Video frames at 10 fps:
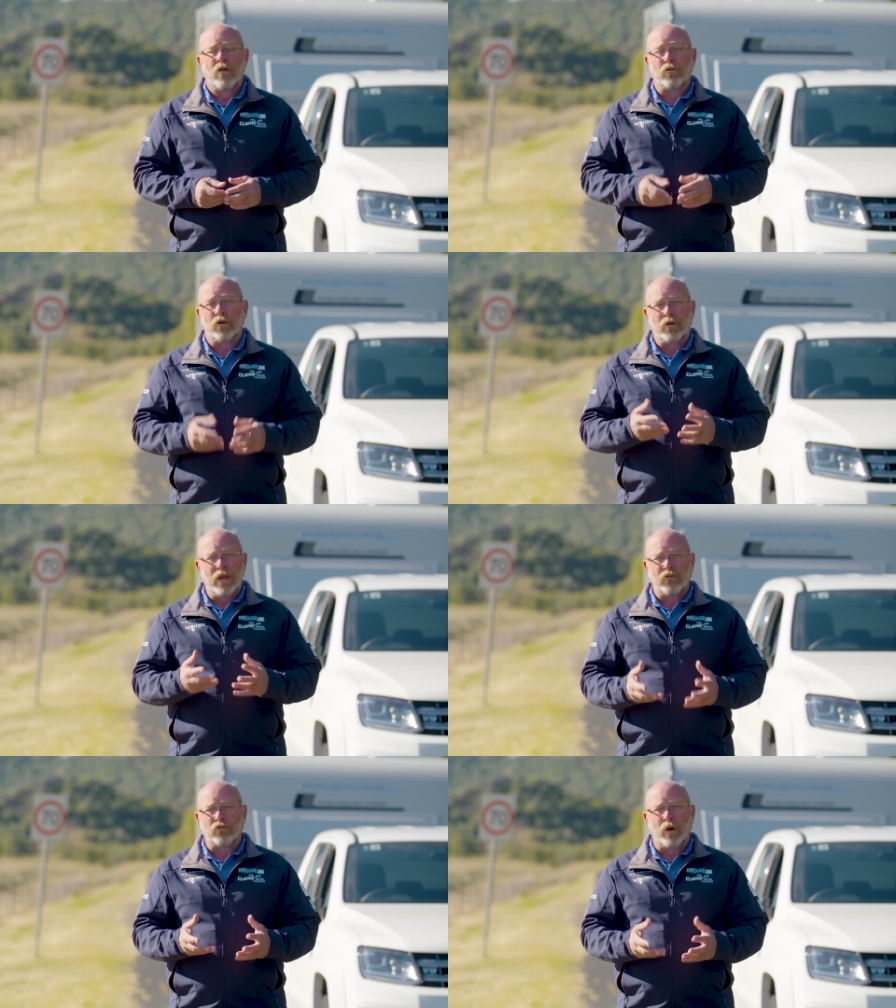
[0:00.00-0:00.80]
The
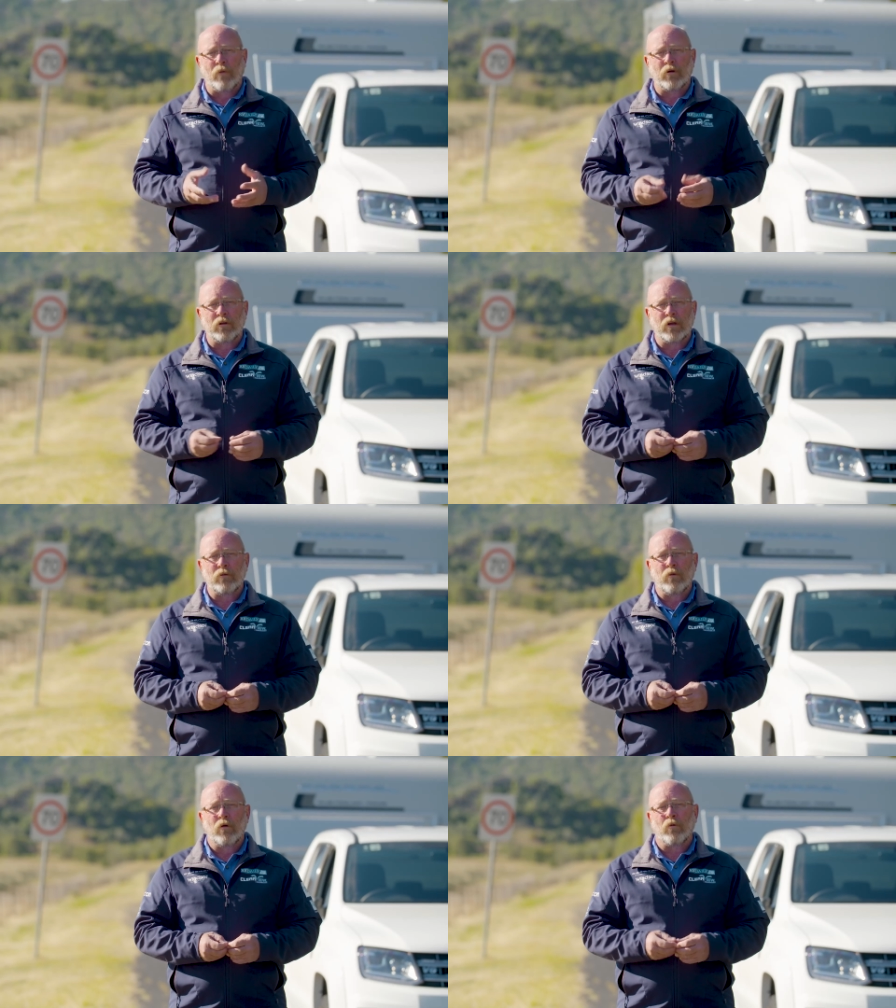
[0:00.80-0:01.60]
next run we
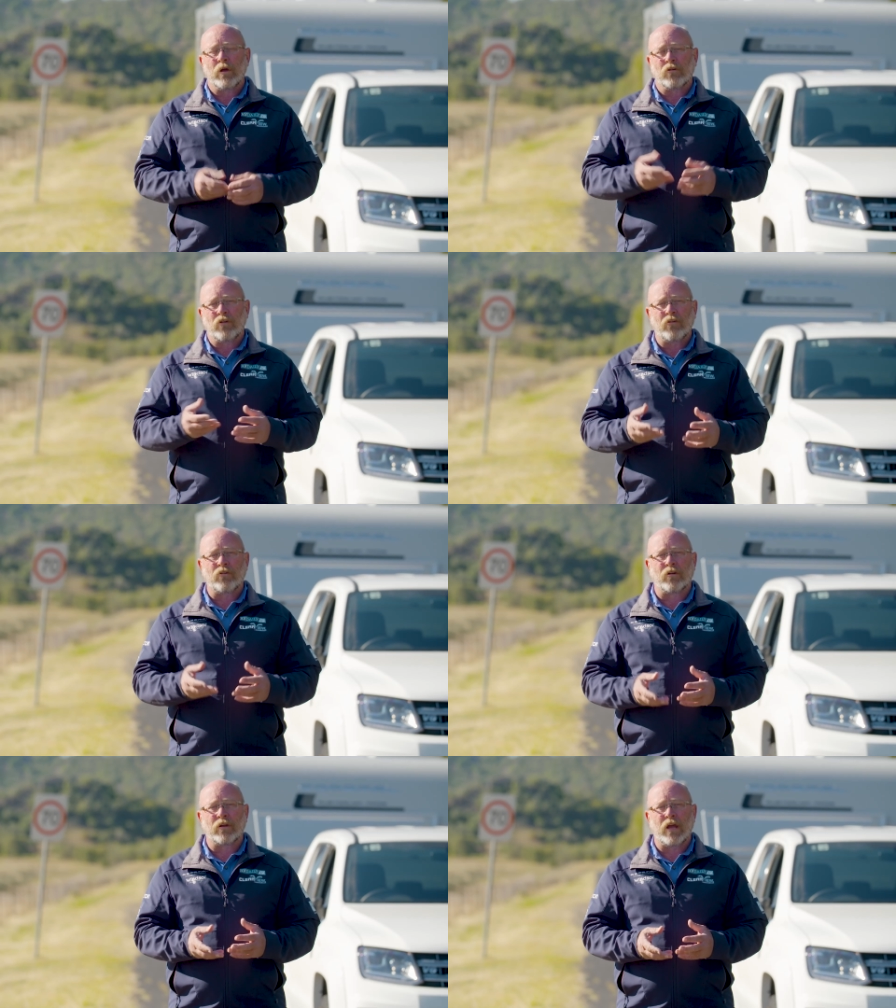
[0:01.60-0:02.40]
did, we
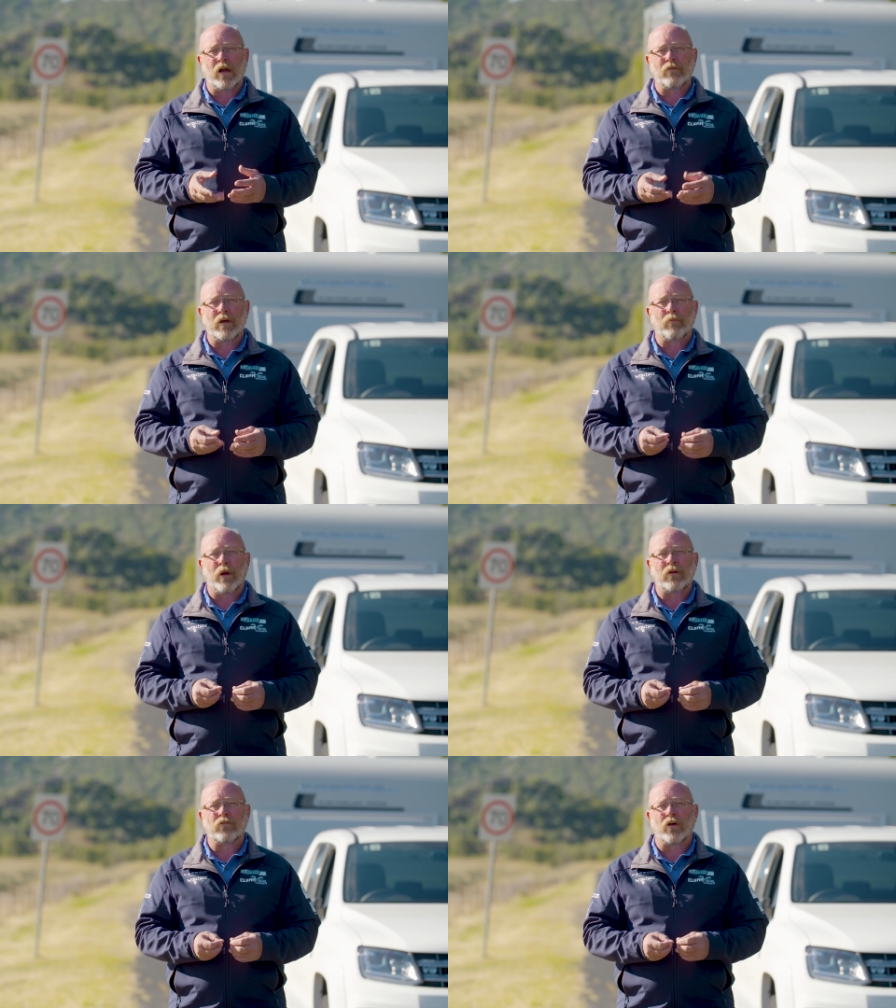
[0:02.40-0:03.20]
adjusted the caravan
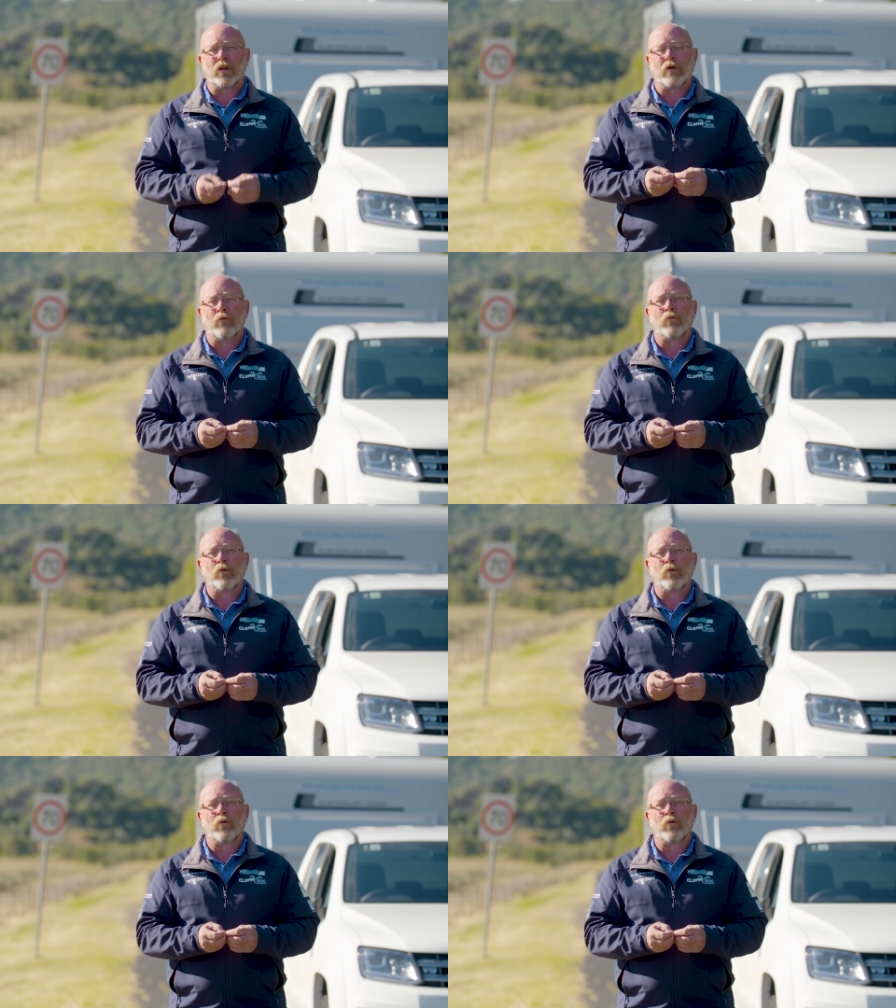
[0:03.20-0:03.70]
brakes so they were